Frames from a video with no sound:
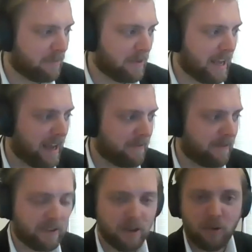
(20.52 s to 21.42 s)
we
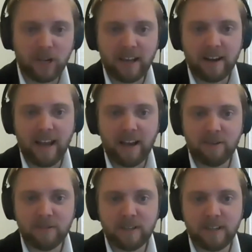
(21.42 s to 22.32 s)
have going on
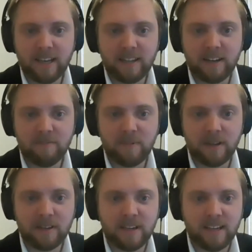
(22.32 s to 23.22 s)
now and that have
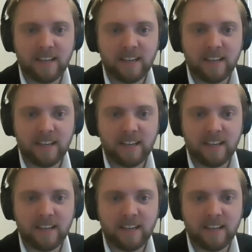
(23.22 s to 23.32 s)
been